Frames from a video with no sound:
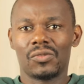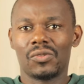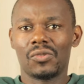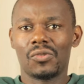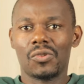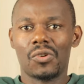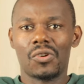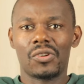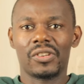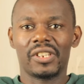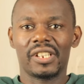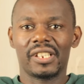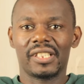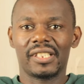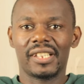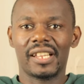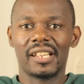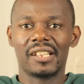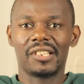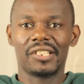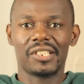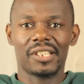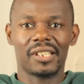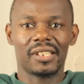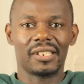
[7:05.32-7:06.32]
go on a
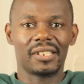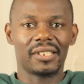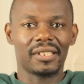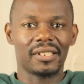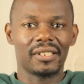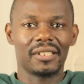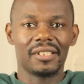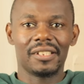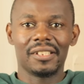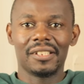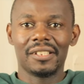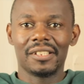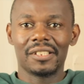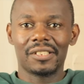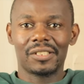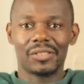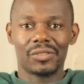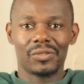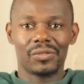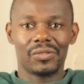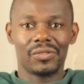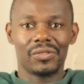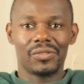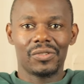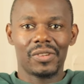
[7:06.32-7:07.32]
tangent,
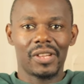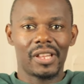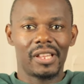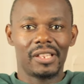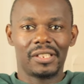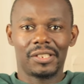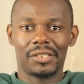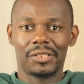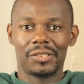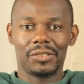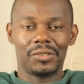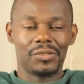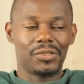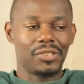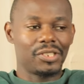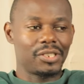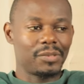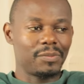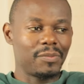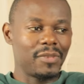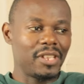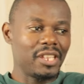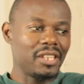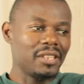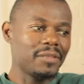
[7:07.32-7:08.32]
so
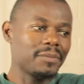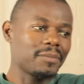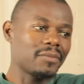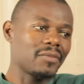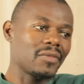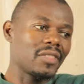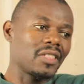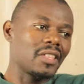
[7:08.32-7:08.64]
excuse me.